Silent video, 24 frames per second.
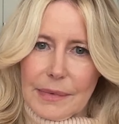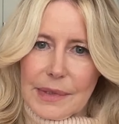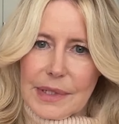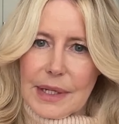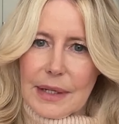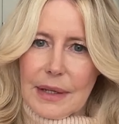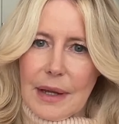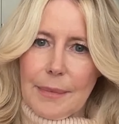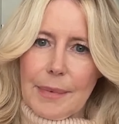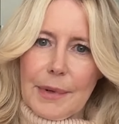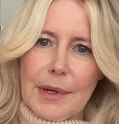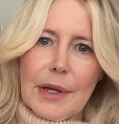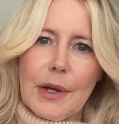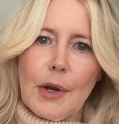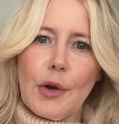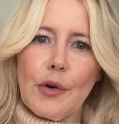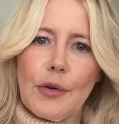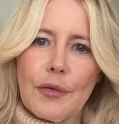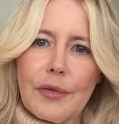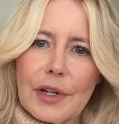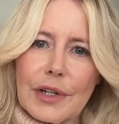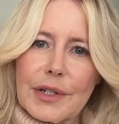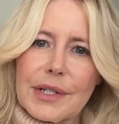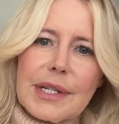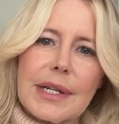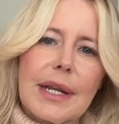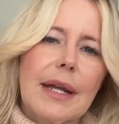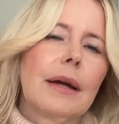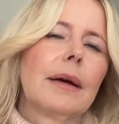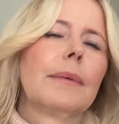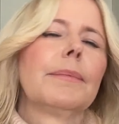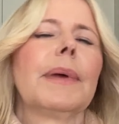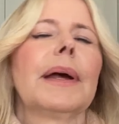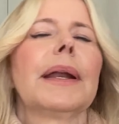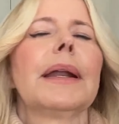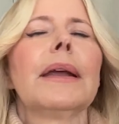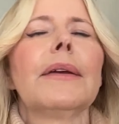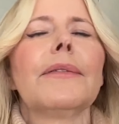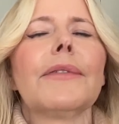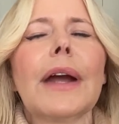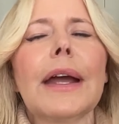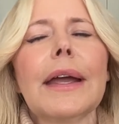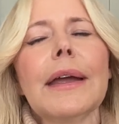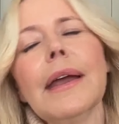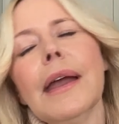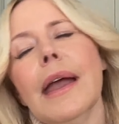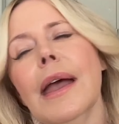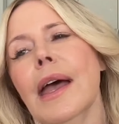celebrity over scale money,
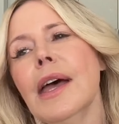right?